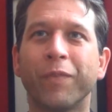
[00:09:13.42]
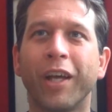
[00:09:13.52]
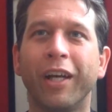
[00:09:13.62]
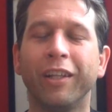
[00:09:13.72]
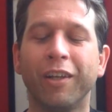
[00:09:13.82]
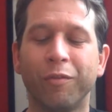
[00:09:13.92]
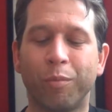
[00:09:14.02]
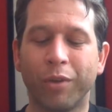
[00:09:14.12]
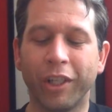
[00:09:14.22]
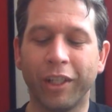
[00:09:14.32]
I love
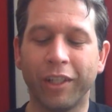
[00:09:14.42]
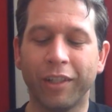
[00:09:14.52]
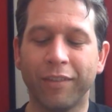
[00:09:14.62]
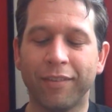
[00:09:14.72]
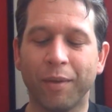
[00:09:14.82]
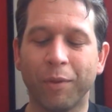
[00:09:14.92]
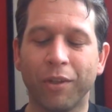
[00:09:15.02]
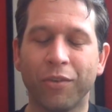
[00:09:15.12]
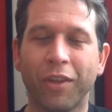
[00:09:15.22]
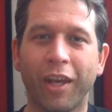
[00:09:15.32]
bringing in some of
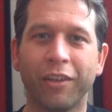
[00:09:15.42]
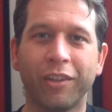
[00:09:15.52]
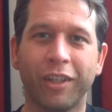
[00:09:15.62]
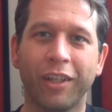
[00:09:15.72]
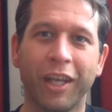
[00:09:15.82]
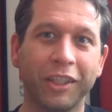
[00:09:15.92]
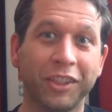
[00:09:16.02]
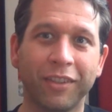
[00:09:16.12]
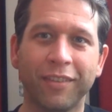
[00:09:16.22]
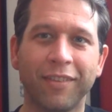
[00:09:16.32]
those other
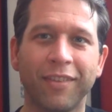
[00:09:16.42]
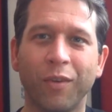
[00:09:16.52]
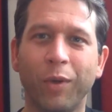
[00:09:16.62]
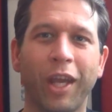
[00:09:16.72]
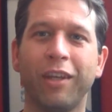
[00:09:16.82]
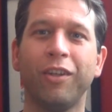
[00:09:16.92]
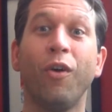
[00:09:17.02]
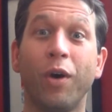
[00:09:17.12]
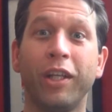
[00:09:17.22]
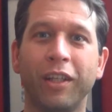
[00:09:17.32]
connections that we had
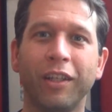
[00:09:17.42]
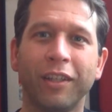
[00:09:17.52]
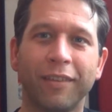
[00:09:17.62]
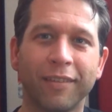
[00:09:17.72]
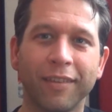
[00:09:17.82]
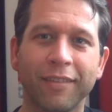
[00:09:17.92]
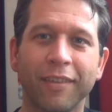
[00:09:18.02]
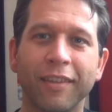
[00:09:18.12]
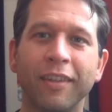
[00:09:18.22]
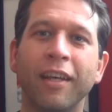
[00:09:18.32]
no idea
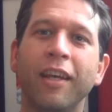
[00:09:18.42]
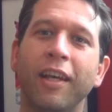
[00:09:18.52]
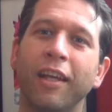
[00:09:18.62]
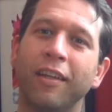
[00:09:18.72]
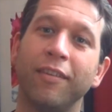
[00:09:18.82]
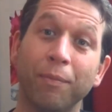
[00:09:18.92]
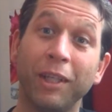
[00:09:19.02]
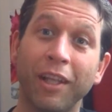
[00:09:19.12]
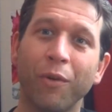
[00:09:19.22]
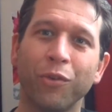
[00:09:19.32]
existed, and to me
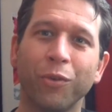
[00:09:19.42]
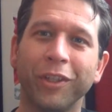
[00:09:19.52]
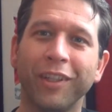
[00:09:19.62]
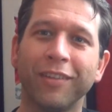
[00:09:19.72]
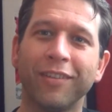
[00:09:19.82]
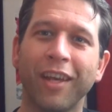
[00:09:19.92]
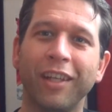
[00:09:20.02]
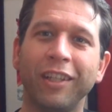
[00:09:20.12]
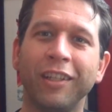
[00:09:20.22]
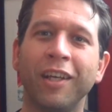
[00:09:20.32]
that was really
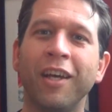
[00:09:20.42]
exciting.